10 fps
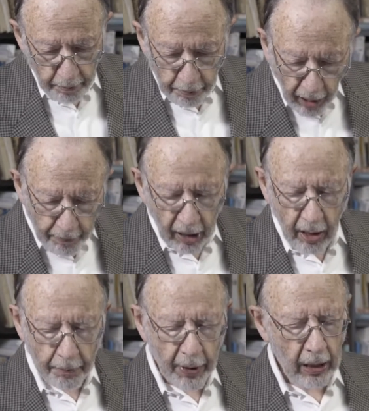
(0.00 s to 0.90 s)
Public
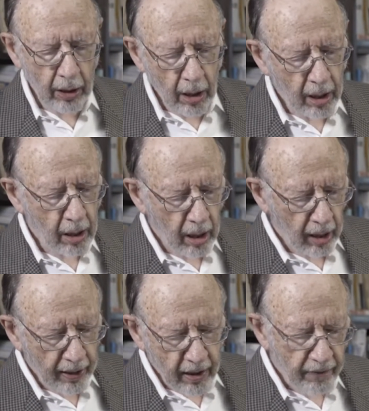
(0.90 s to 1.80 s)
opinion and
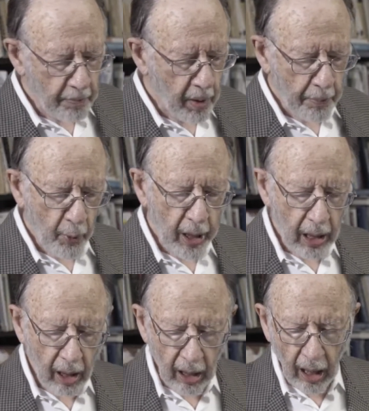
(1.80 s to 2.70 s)
collective memory
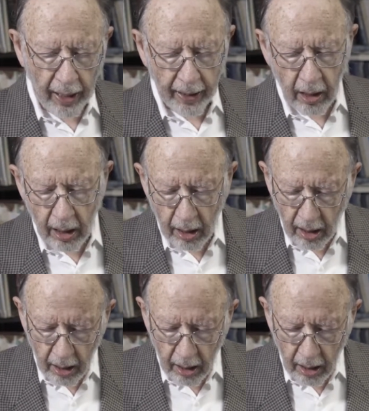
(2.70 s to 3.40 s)
alike